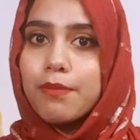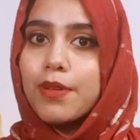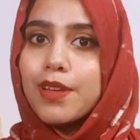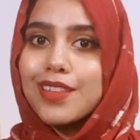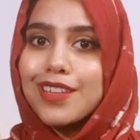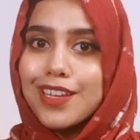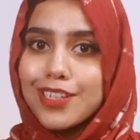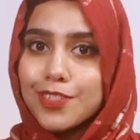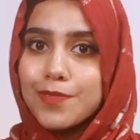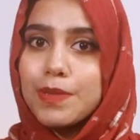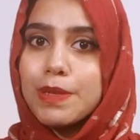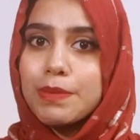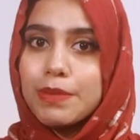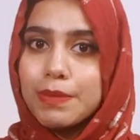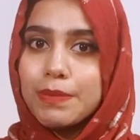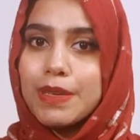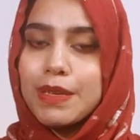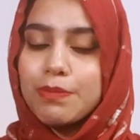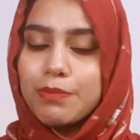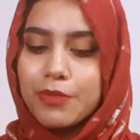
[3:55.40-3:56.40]
but Dutch people
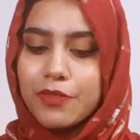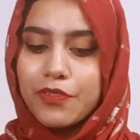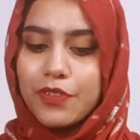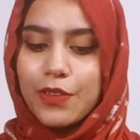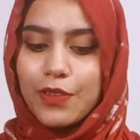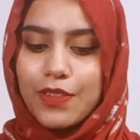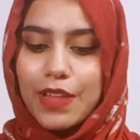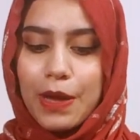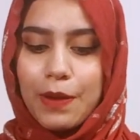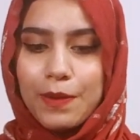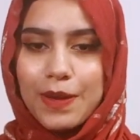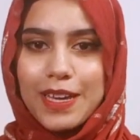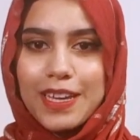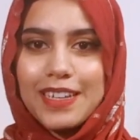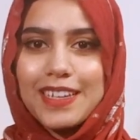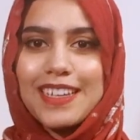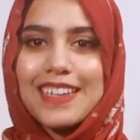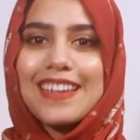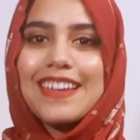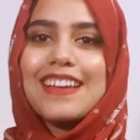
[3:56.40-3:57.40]
make me feel that
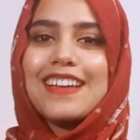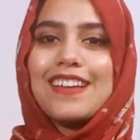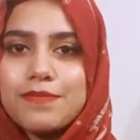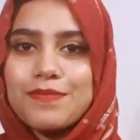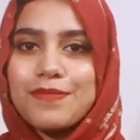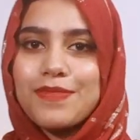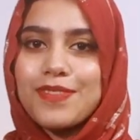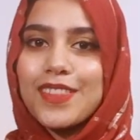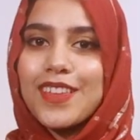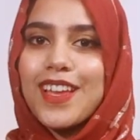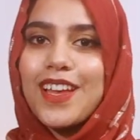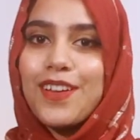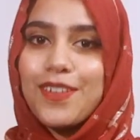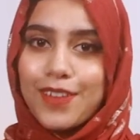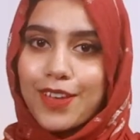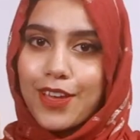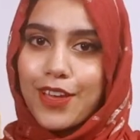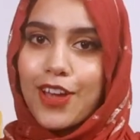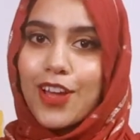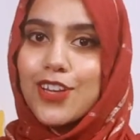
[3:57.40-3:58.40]
way.
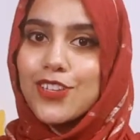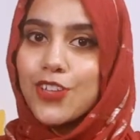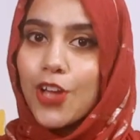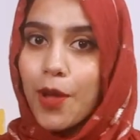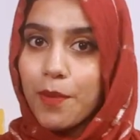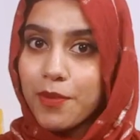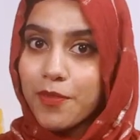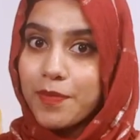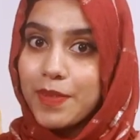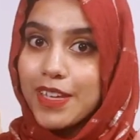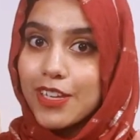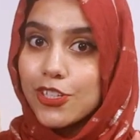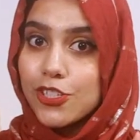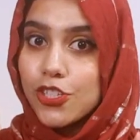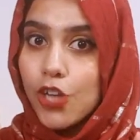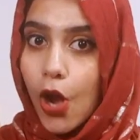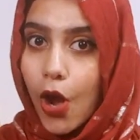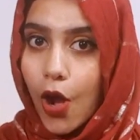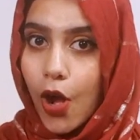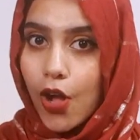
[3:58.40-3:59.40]
Okay, on top of being
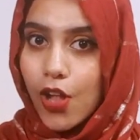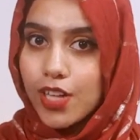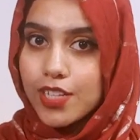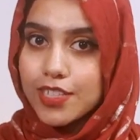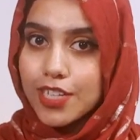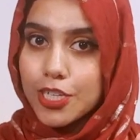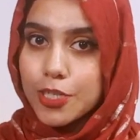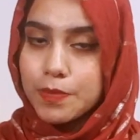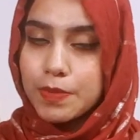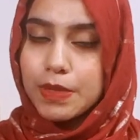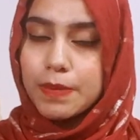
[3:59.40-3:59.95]
tall, Dutch